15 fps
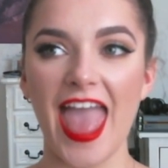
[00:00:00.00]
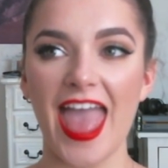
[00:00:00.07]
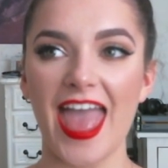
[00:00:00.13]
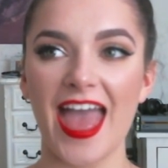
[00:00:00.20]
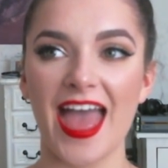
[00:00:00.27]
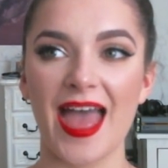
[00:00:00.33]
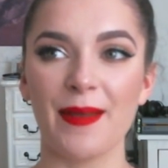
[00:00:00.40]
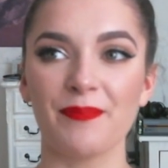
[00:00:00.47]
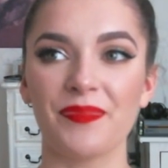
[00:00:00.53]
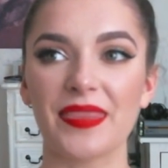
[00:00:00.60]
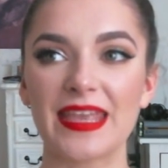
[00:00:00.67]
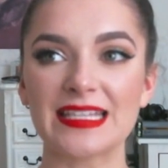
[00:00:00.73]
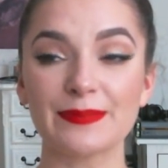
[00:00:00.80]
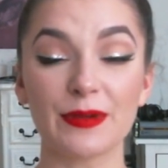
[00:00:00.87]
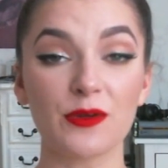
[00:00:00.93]

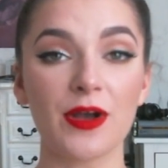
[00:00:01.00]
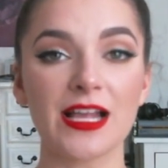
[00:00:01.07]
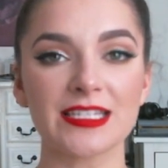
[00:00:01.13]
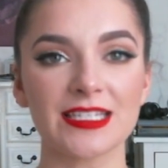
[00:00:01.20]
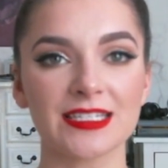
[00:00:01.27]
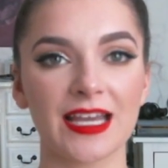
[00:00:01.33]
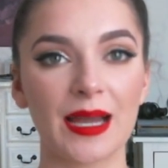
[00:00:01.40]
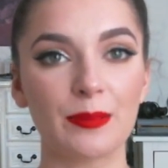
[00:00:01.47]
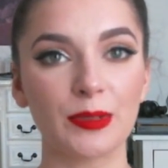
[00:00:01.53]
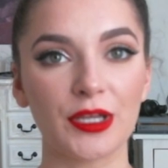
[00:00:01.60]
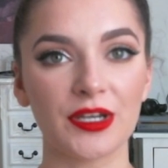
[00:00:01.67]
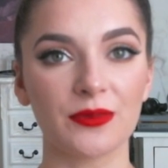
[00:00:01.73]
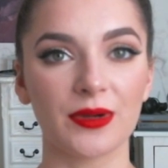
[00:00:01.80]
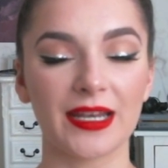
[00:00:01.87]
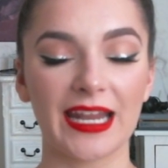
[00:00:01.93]
It's been a while since I
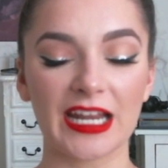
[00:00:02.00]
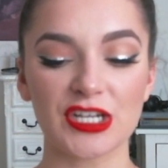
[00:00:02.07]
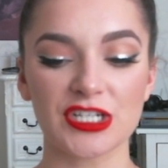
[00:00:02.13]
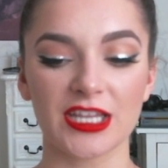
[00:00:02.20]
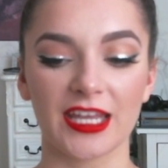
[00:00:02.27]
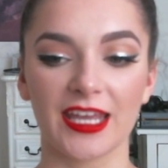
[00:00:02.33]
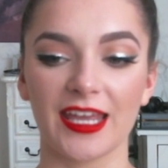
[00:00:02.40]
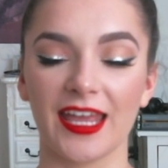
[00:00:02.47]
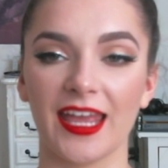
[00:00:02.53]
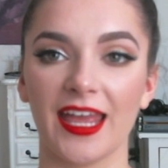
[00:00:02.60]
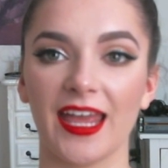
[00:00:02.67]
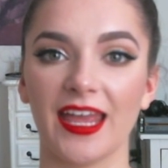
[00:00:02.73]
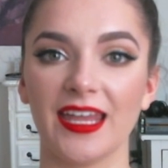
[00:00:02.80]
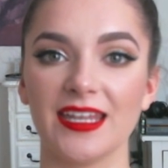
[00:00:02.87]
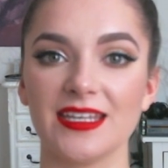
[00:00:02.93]
uploaded one actually,
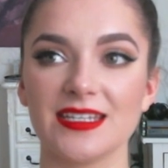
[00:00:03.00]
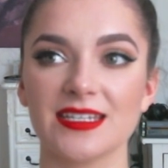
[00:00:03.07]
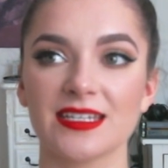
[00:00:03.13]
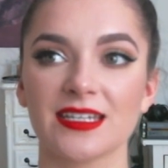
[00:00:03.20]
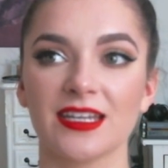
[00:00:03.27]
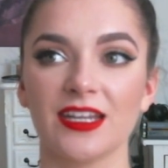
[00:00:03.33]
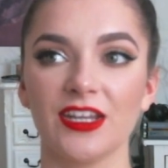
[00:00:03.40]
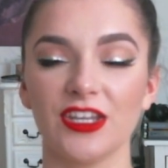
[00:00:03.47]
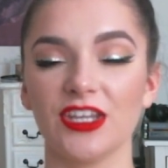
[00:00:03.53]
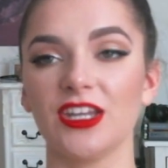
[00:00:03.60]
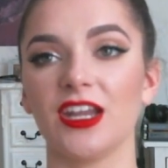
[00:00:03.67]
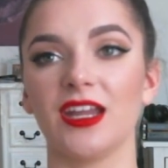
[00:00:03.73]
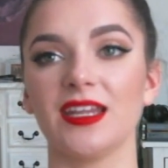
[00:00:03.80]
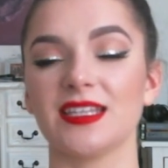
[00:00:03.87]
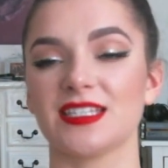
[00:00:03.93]
and
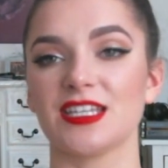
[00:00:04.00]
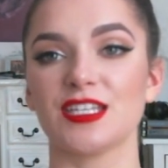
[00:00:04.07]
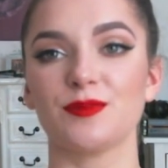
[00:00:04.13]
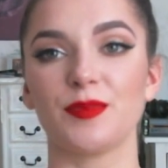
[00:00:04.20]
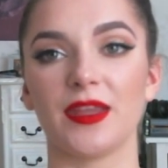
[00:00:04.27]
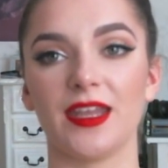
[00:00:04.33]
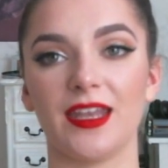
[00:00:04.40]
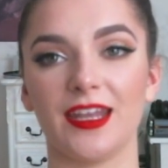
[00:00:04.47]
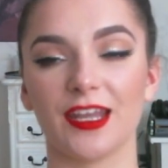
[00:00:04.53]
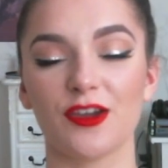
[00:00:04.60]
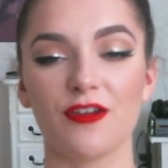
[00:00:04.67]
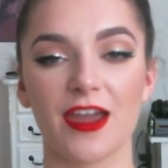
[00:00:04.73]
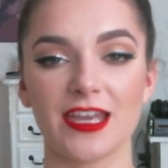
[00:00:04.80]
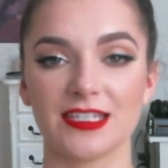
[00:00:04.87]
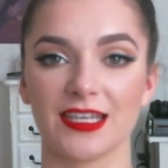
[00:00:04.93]
it's just been a
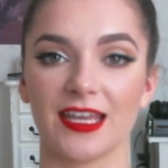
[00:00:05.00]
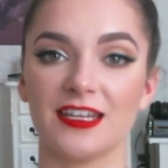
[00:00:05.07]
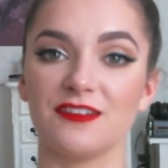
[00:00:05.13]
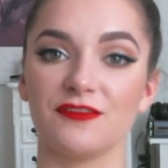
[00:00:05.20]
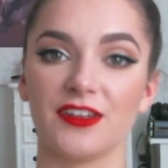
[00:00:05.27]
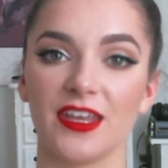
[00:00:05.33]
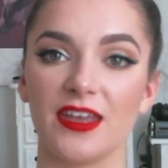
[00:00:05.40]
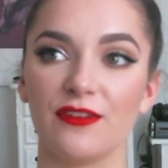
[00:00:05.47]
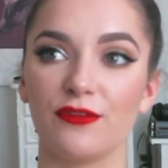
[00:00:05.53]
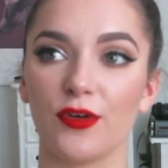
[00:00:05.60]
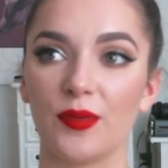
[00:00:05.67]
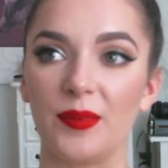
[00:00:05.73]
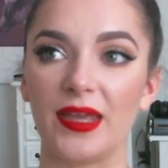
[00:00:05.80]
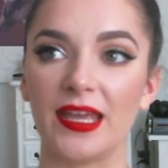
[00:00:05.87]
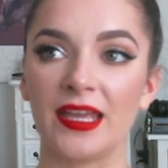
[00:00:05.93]
crazy end of year for
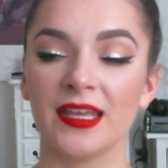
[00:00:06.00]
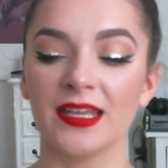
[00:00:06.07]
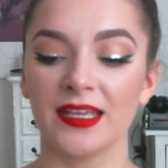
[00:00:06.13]
me.